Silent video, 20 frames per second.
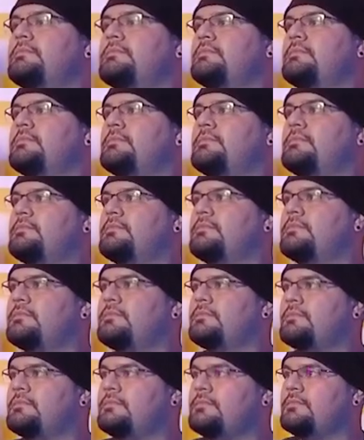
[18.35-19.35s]

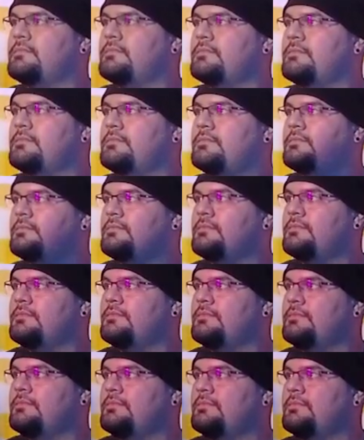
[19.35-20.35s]

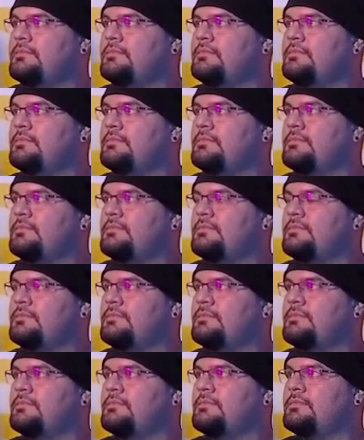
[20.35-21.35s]

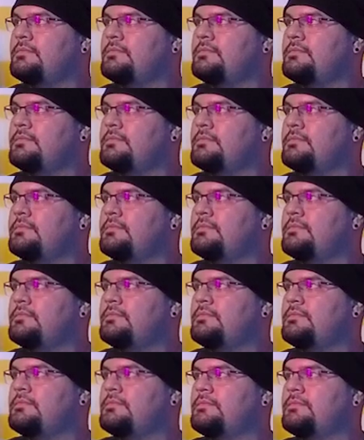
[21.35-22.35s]

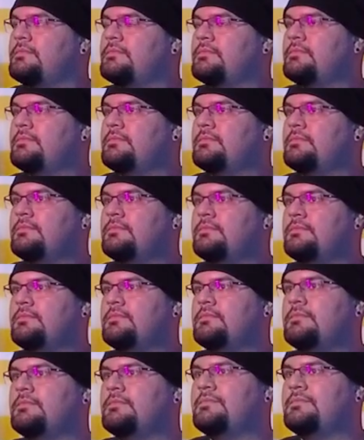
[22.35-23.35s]

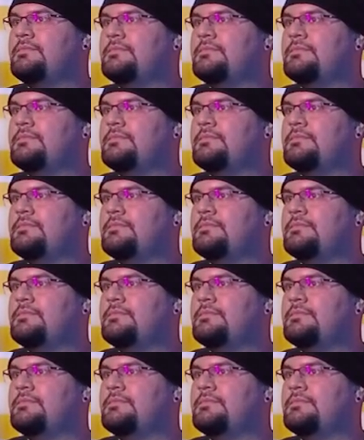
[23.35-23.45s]
(silent)